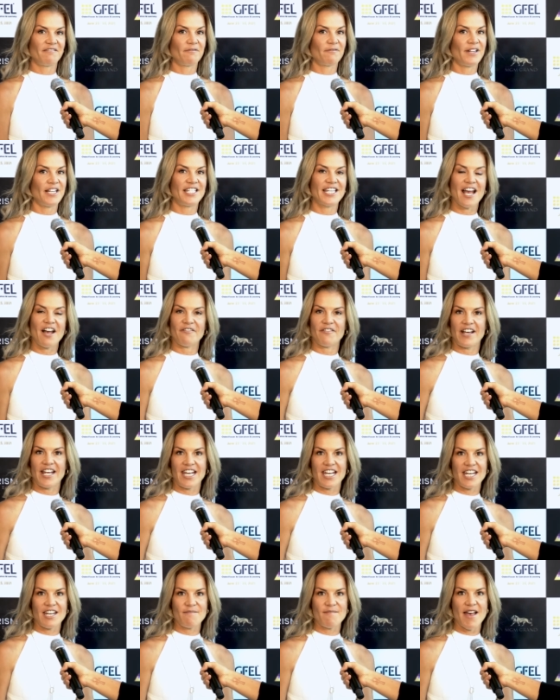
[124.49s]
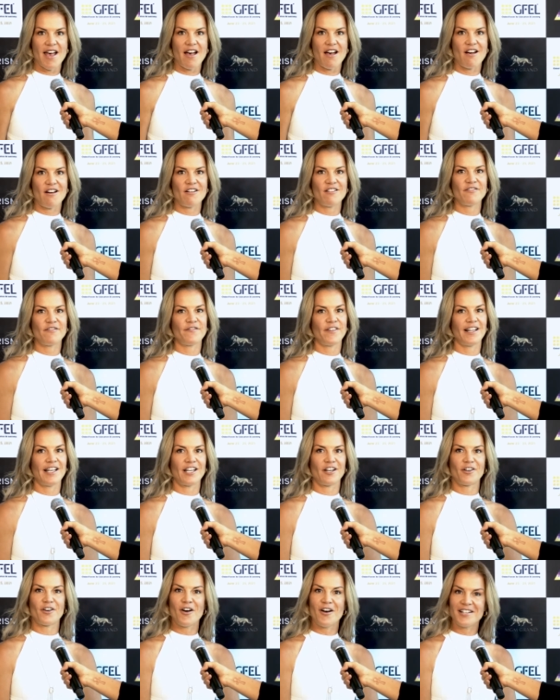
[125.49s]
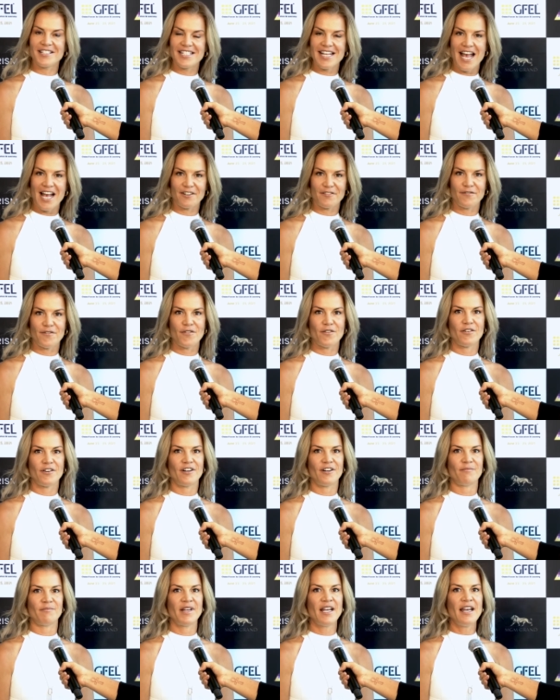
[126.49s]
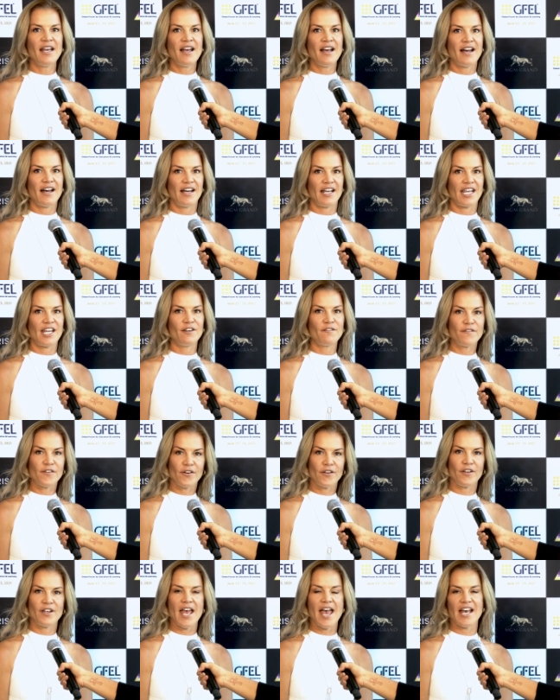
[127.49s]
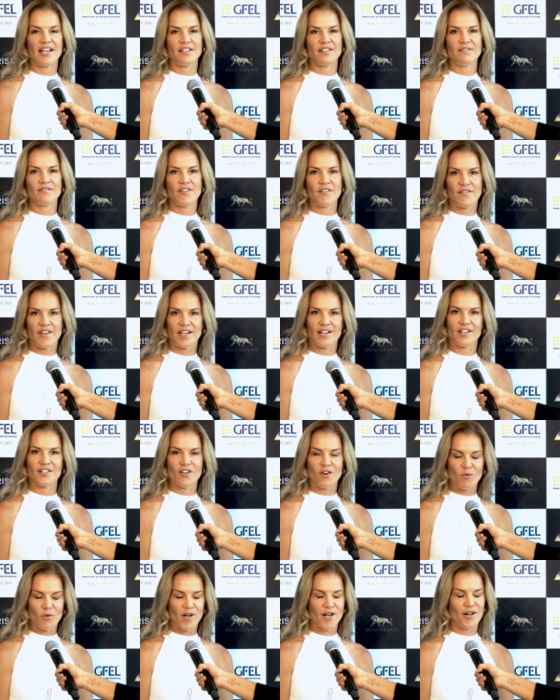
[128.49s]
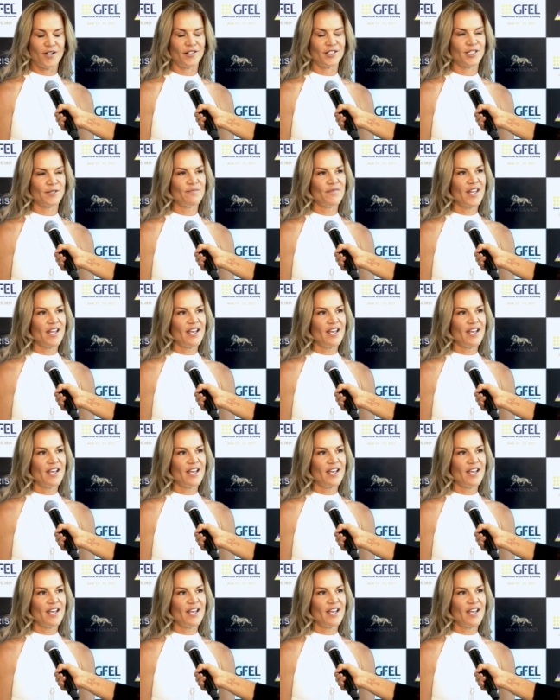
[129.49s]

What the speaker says: Reach out via email, fill out a contact form, info@viveka.world.